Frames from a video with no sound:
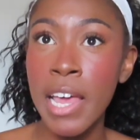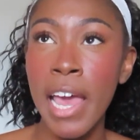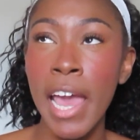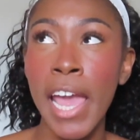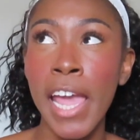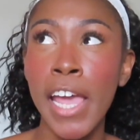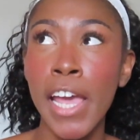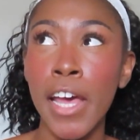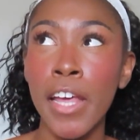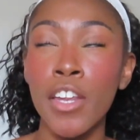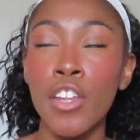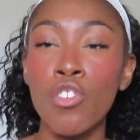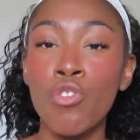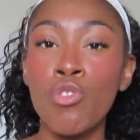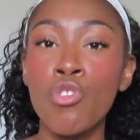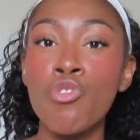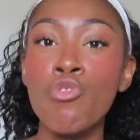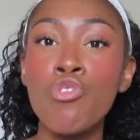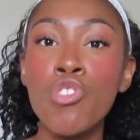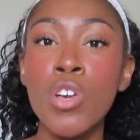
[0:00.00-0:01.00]
and you
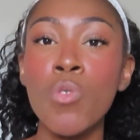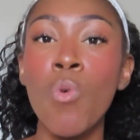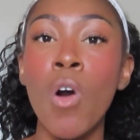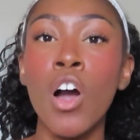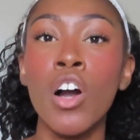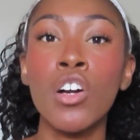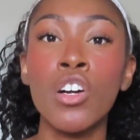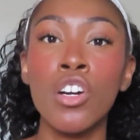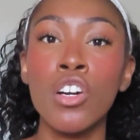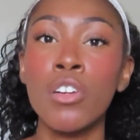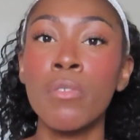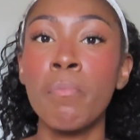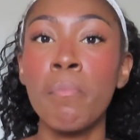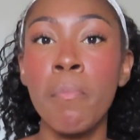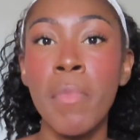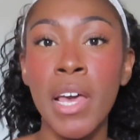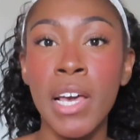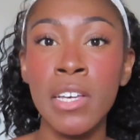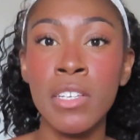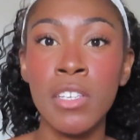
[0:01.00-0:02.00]
usually want a good
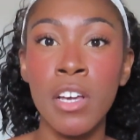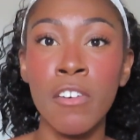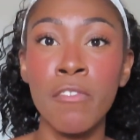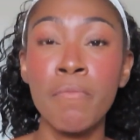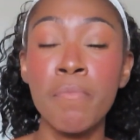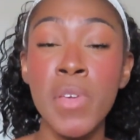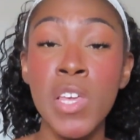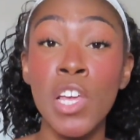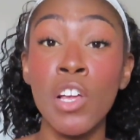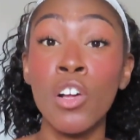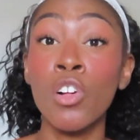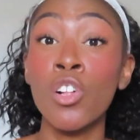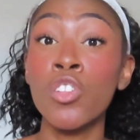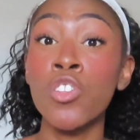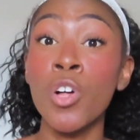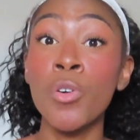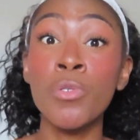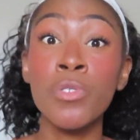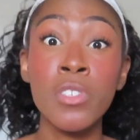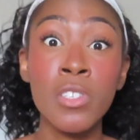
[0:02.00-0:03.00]
mix of being
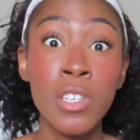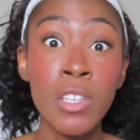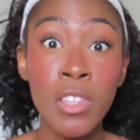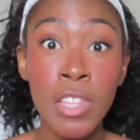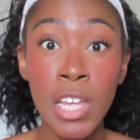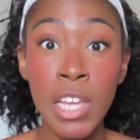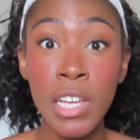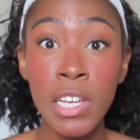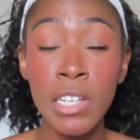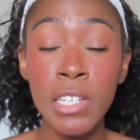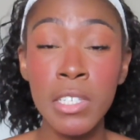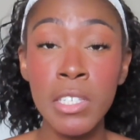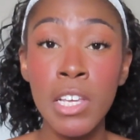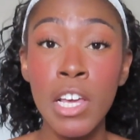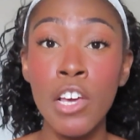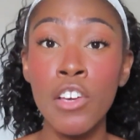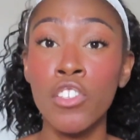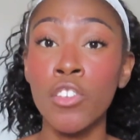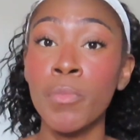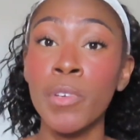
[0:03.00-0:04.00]
close to things.
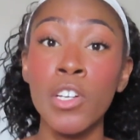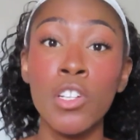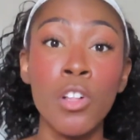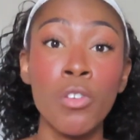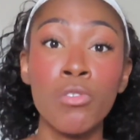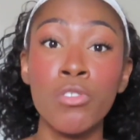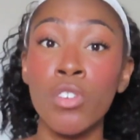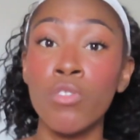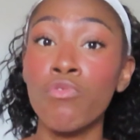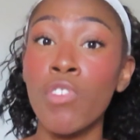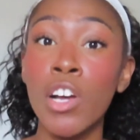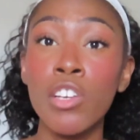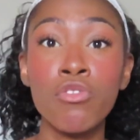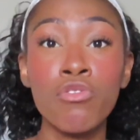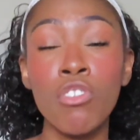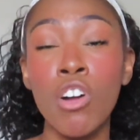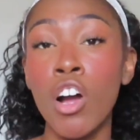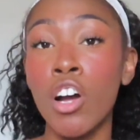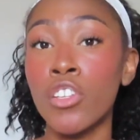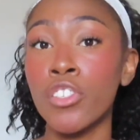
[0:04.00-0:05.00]
So being close to
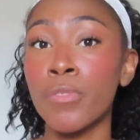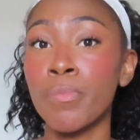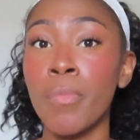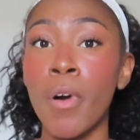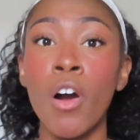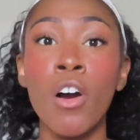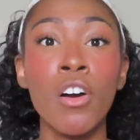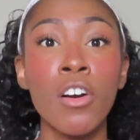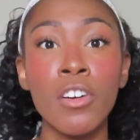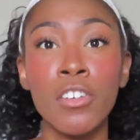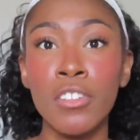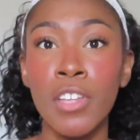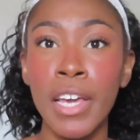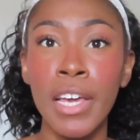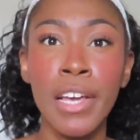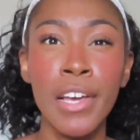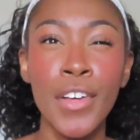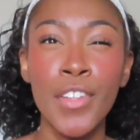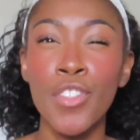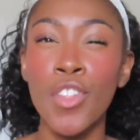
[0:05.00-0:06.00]
restaurants, bars, like
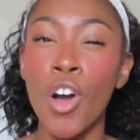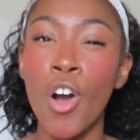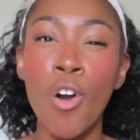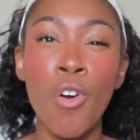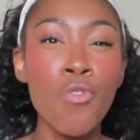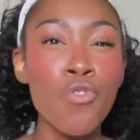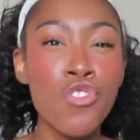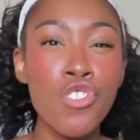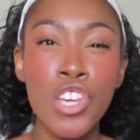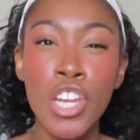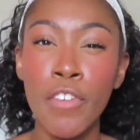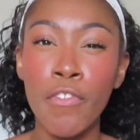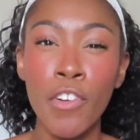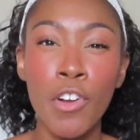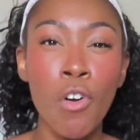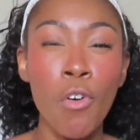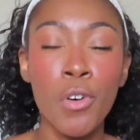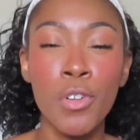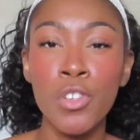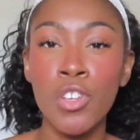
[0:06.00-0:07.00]
the ocean if you're
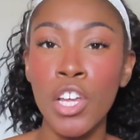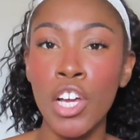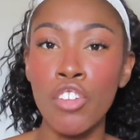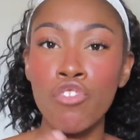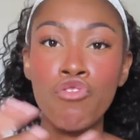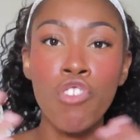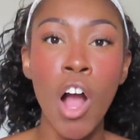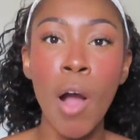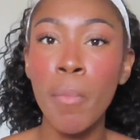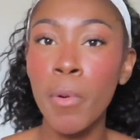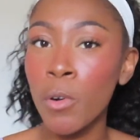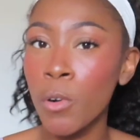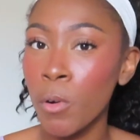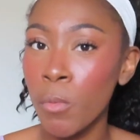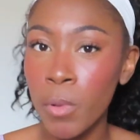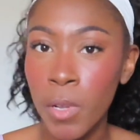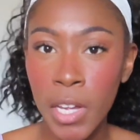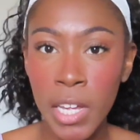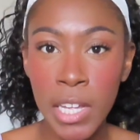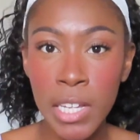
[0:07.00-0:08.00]
going to like a tropical
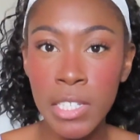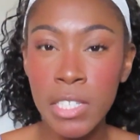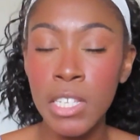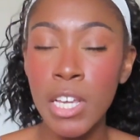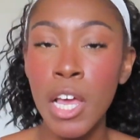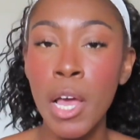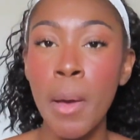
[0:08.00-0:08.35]
place,